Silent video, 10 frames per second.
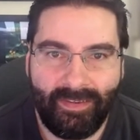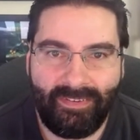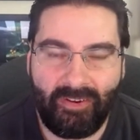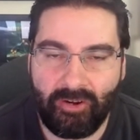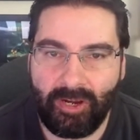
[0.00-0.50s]

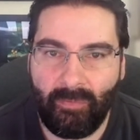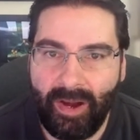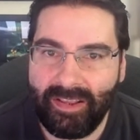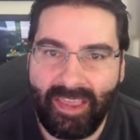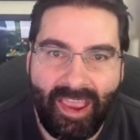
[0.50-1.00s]
So you're going to
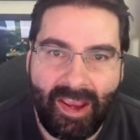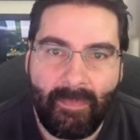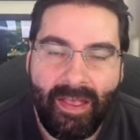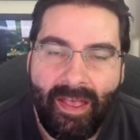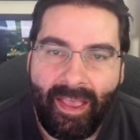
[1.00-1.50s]
run a
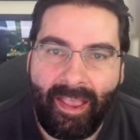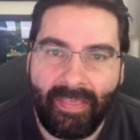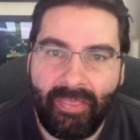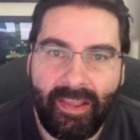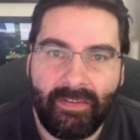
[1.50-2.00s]
game
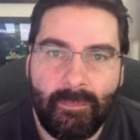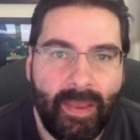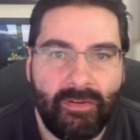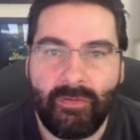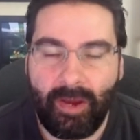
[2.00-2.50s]
and they get to
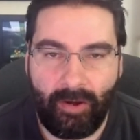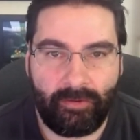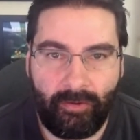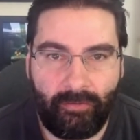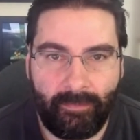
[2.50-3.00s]
make new
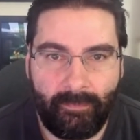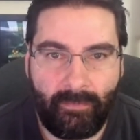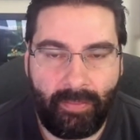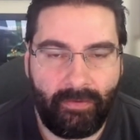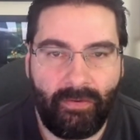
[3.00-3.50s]
characters.
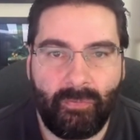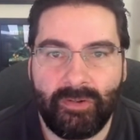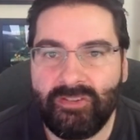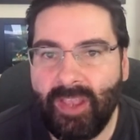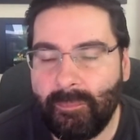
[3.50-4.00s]
Now this is
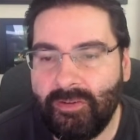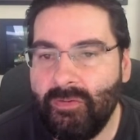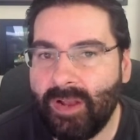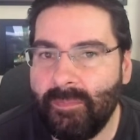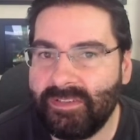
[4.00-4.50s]
where step
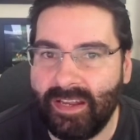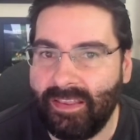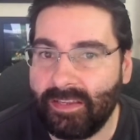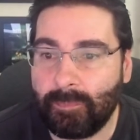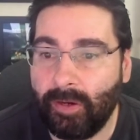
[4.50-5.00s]
2 comes in,
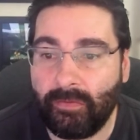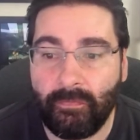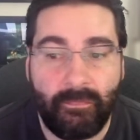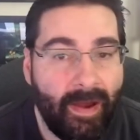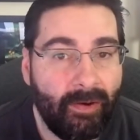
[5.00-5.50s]
and this part's
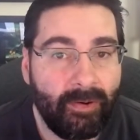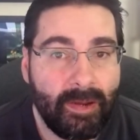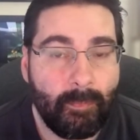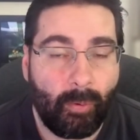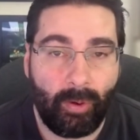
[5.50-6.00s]
very
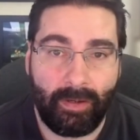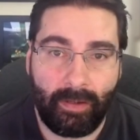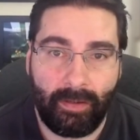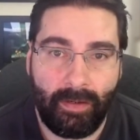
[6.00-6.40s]
important.